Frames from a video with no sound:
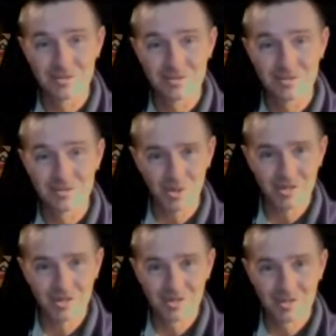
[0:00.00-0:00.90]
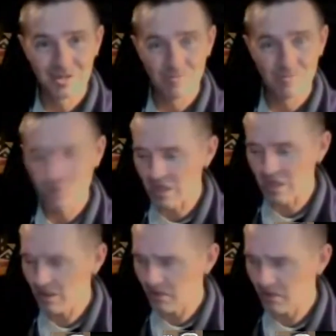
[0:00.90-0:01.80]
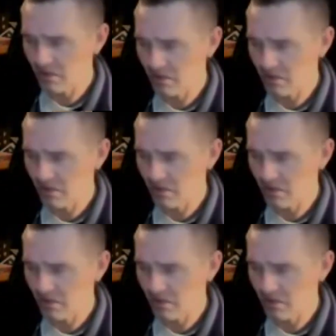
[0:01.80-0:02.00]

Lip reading: All right? Say, oh,